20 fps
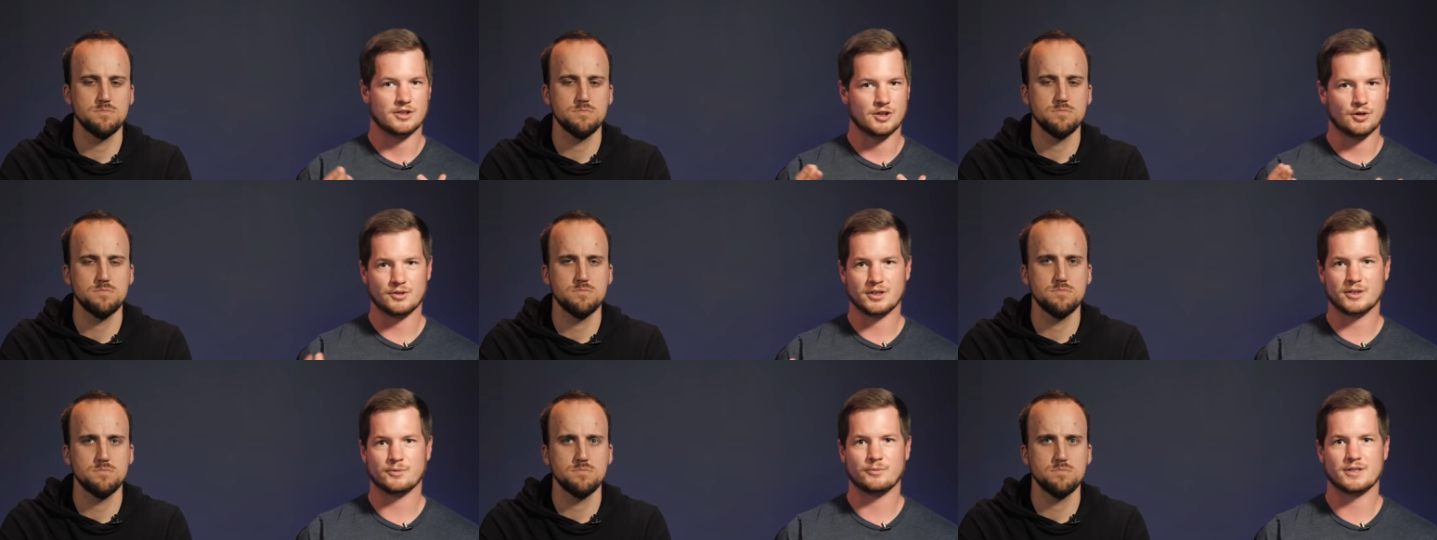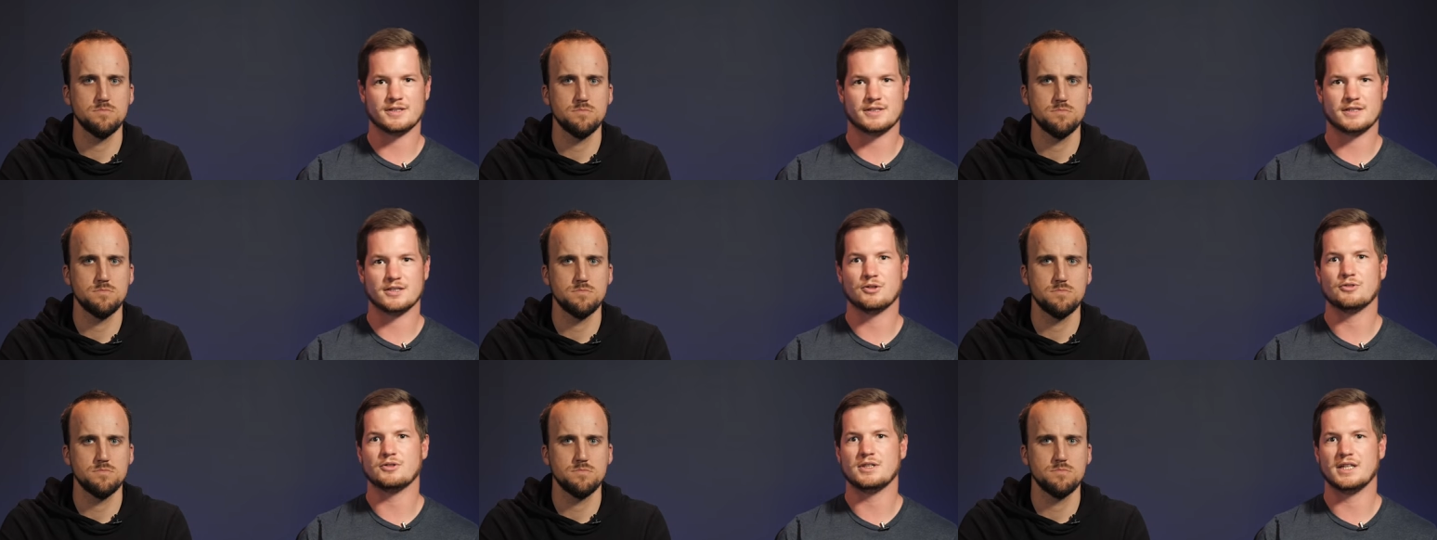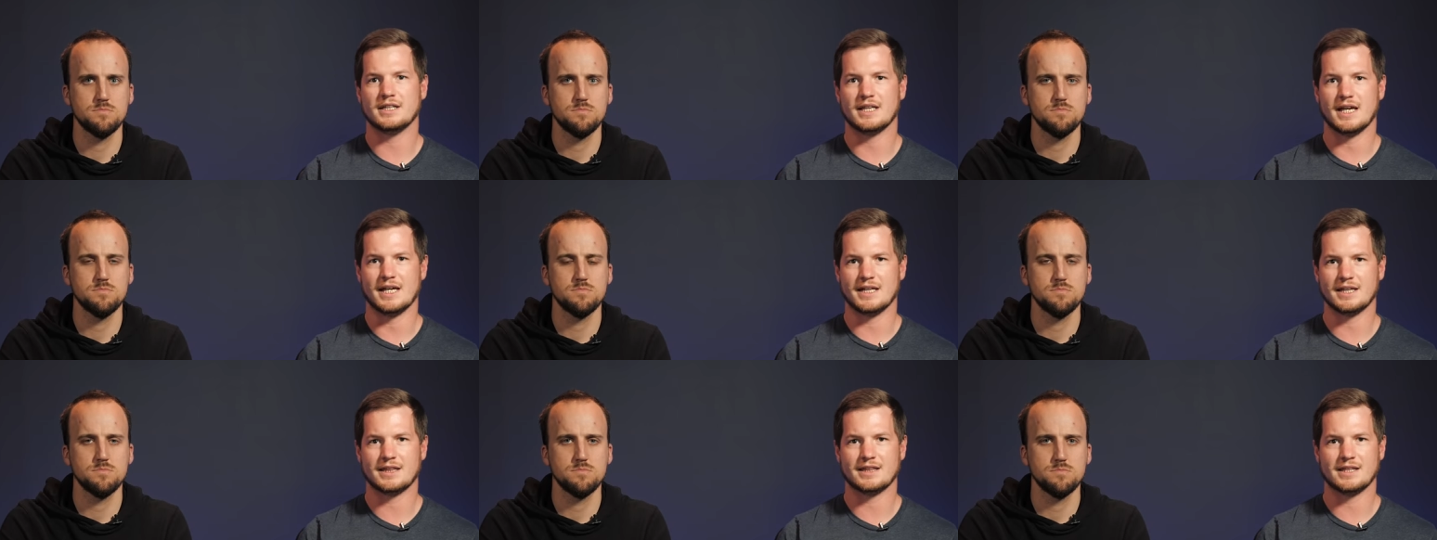Speaker 1: The only reason you'd need
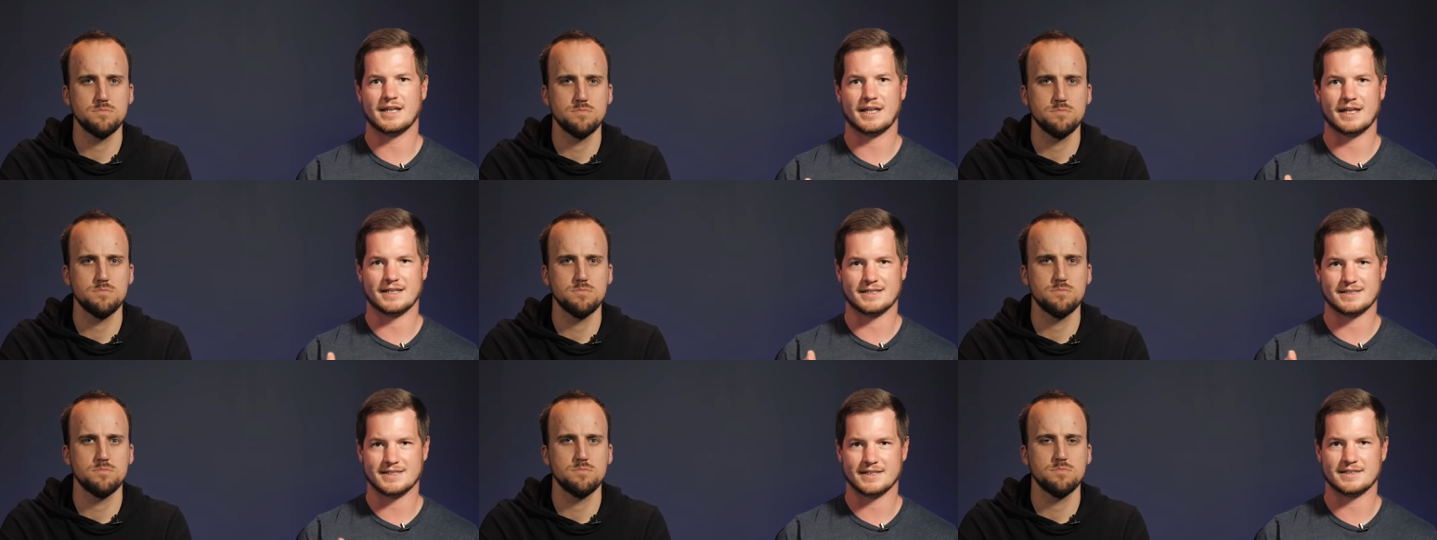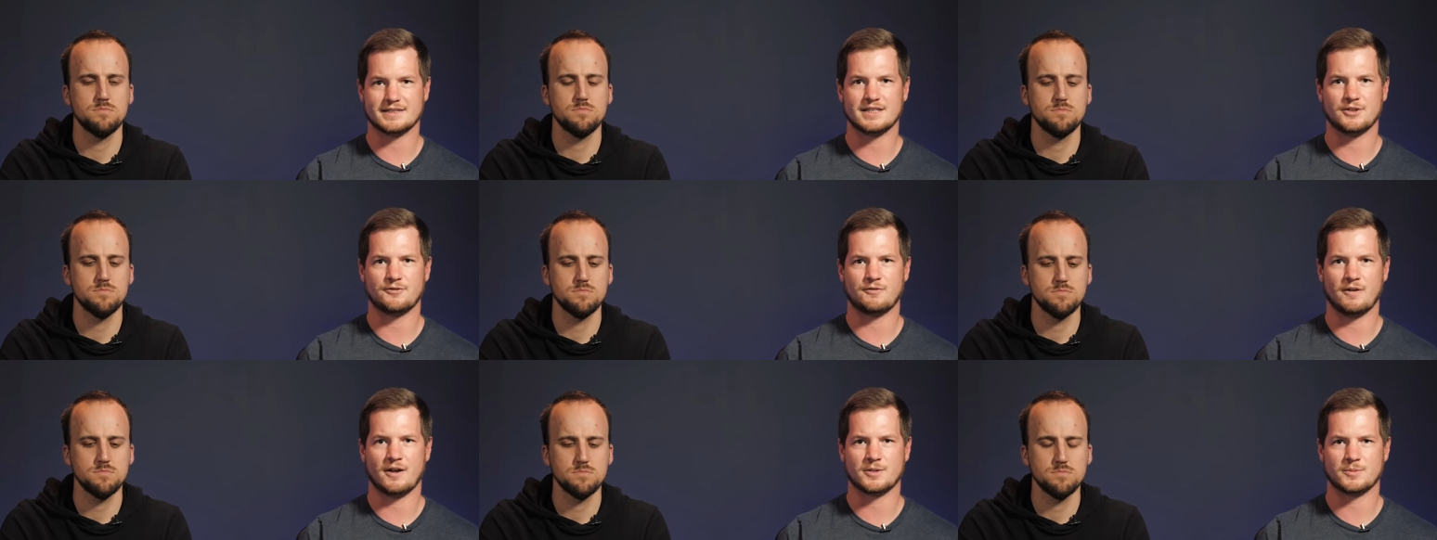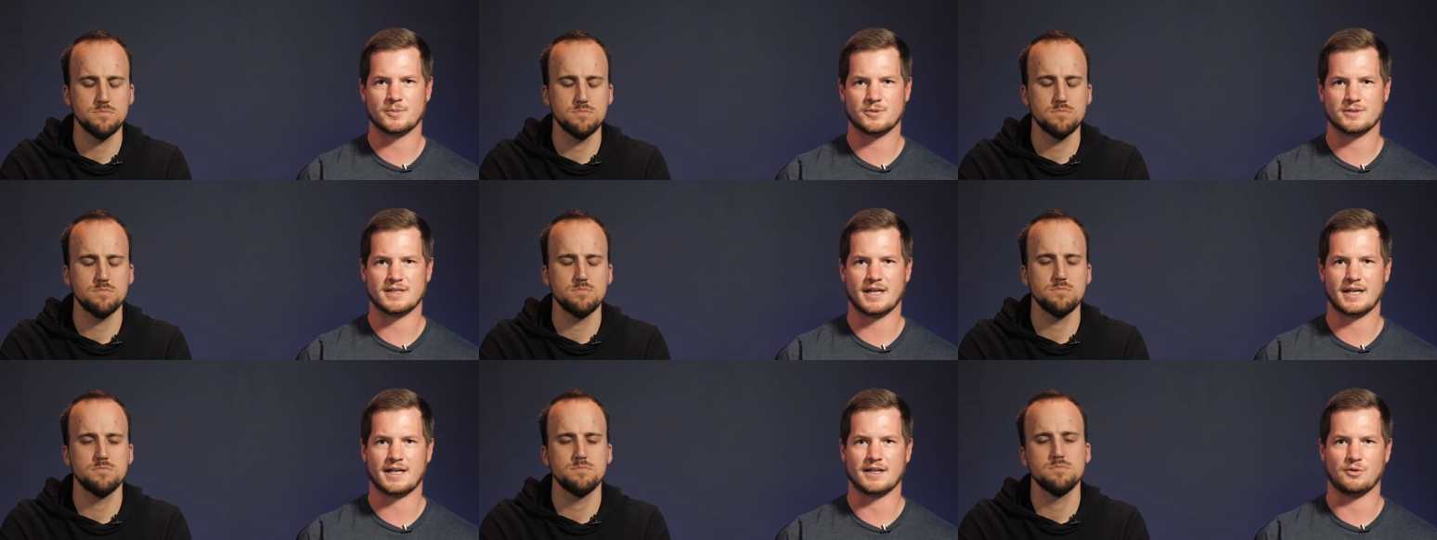anything at sixty frames per
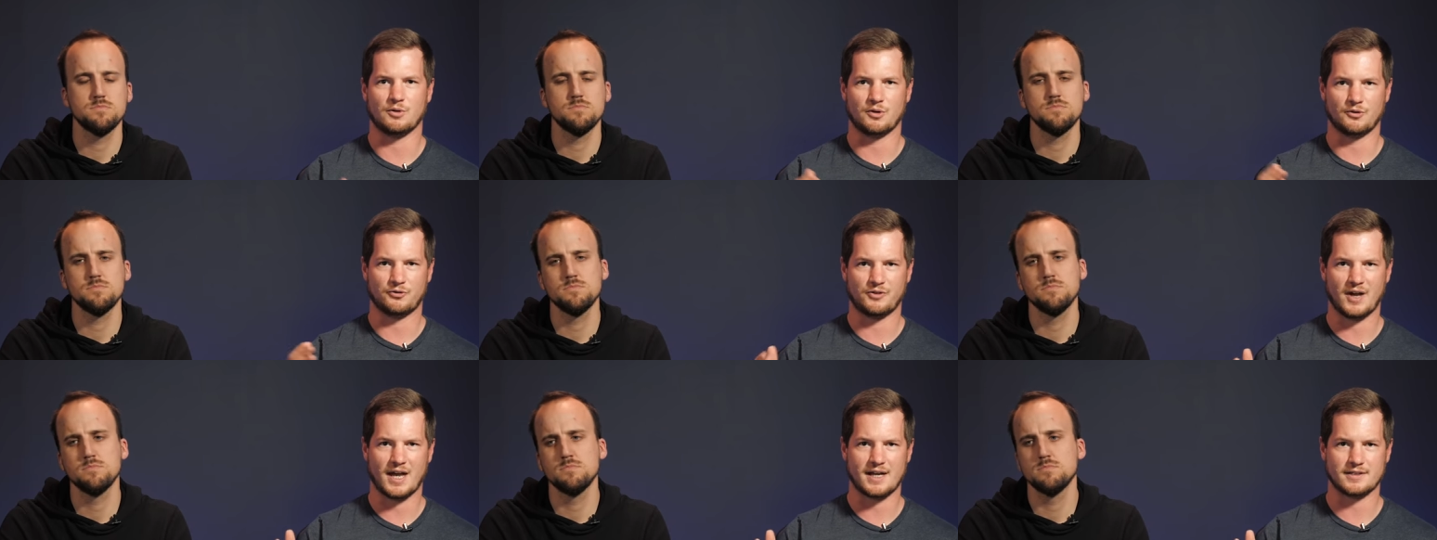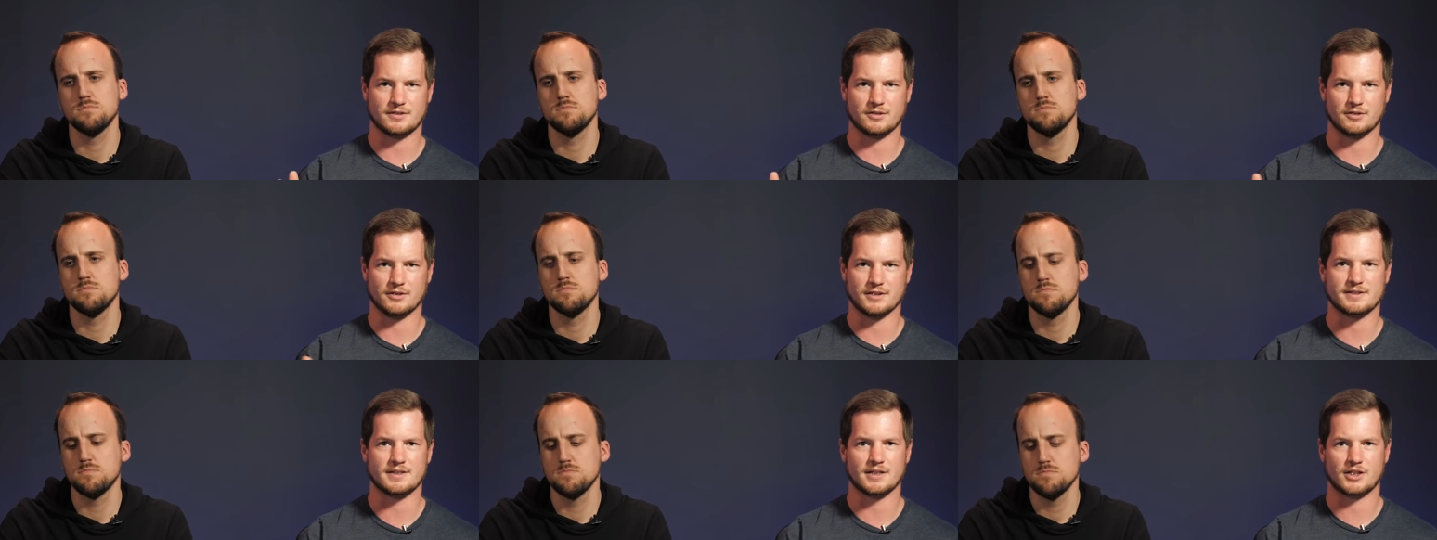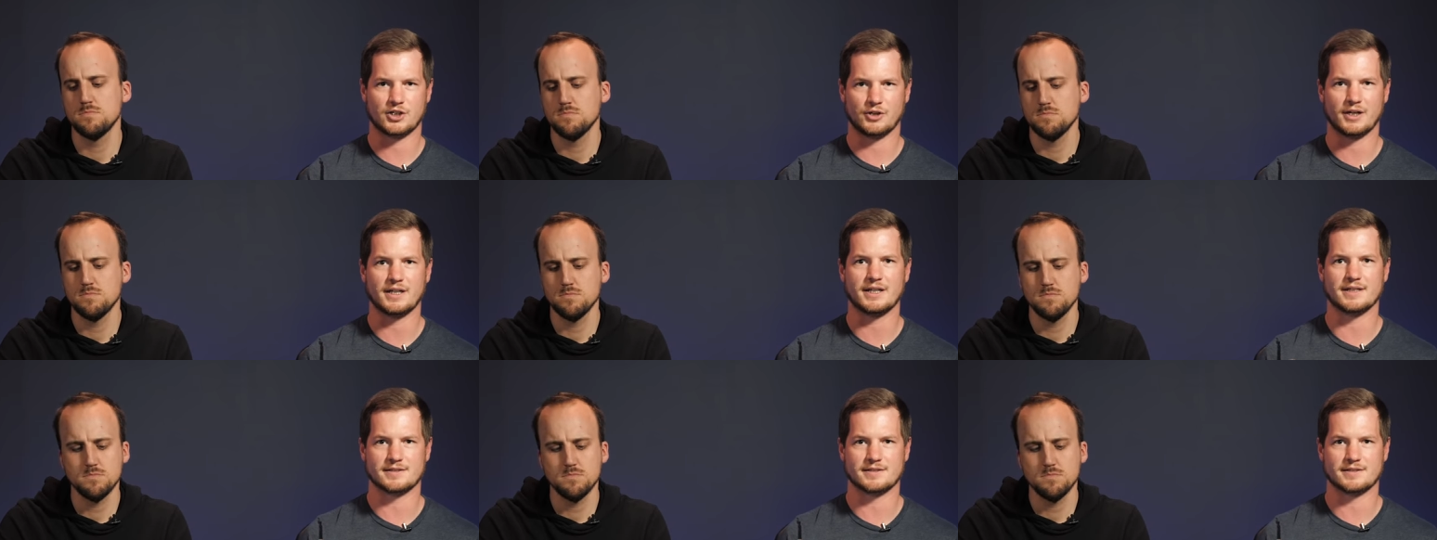second or faster is to create